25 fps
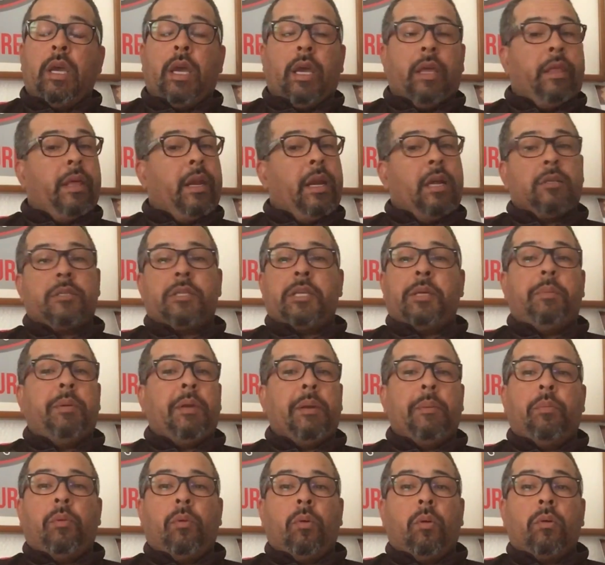then I'll see
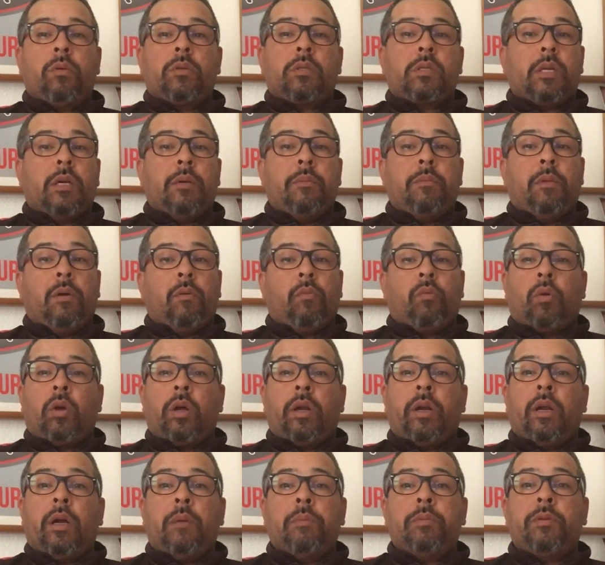people, some
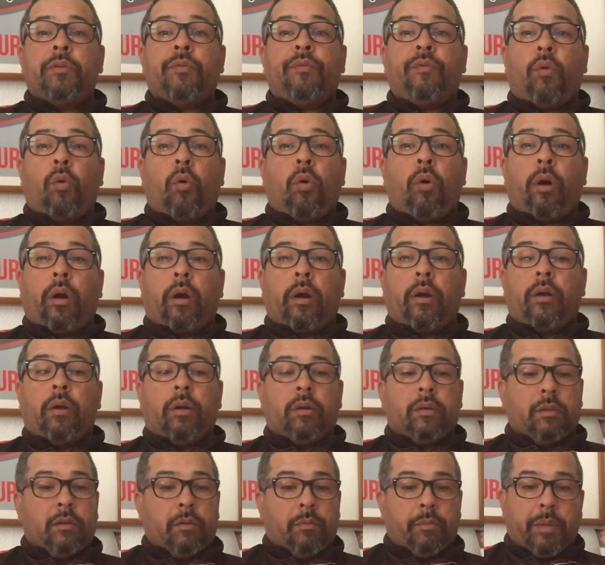run up to 4
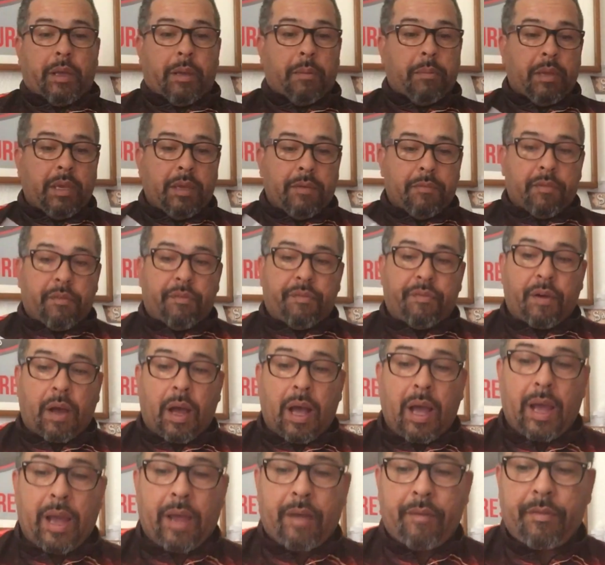or maybe even
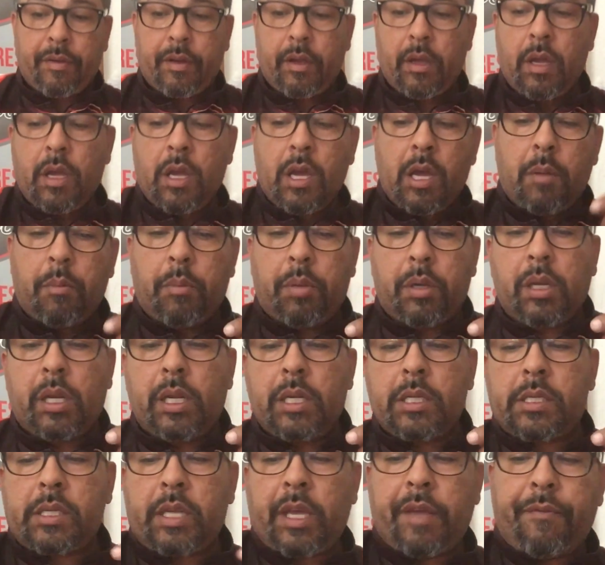5. But
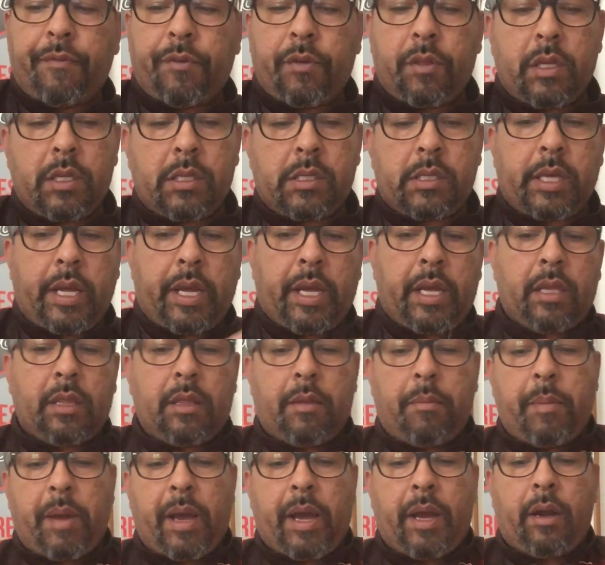let's say, for the sake of the
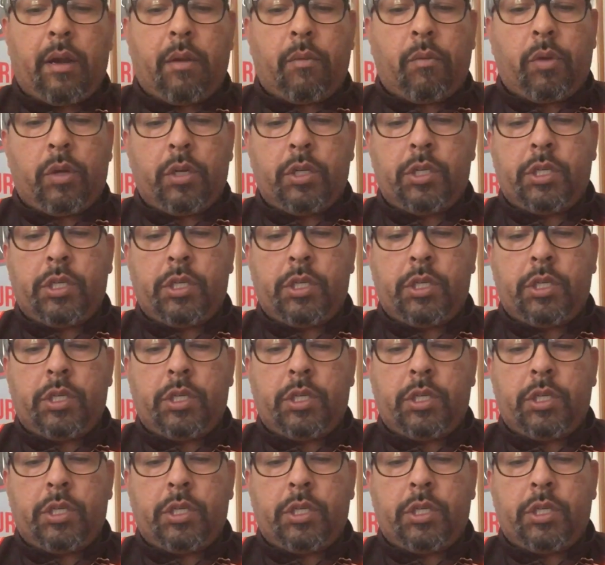matter, we're